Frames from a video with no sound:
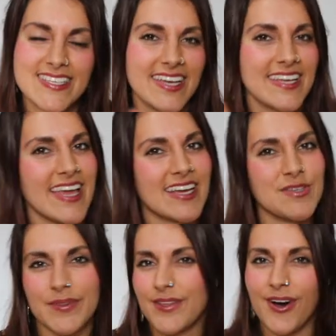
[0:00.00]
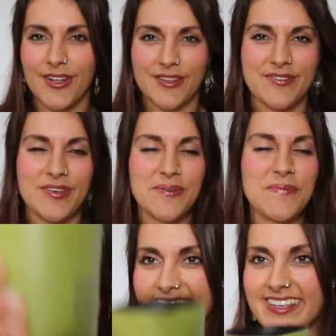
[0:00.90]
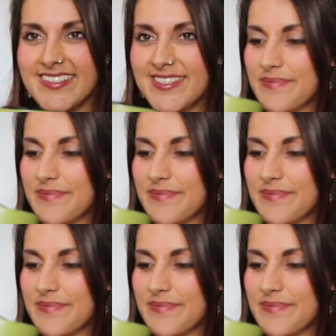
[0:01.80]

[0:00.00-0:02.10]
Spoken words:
to connect with all of you. Cheers!